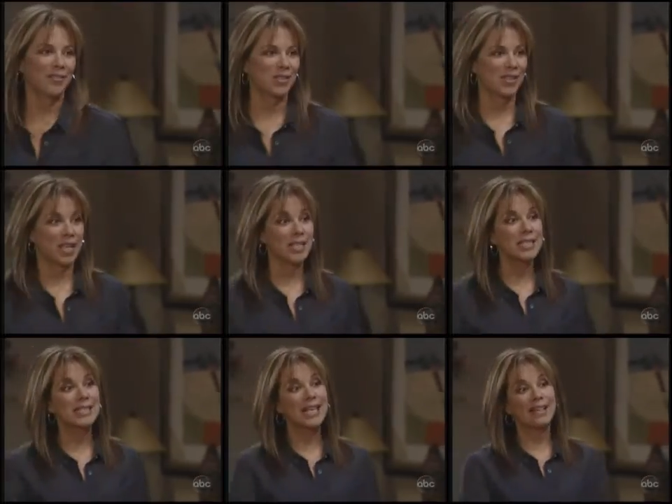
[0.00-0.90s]

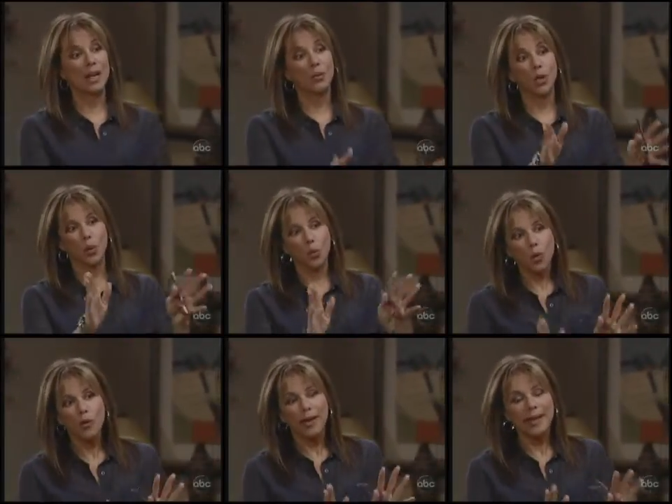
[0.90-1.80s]
didn't say that I wouldn't
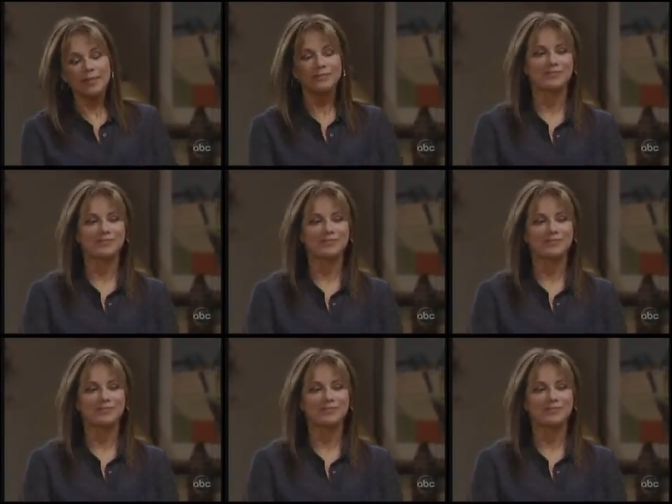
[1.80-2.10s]
worry.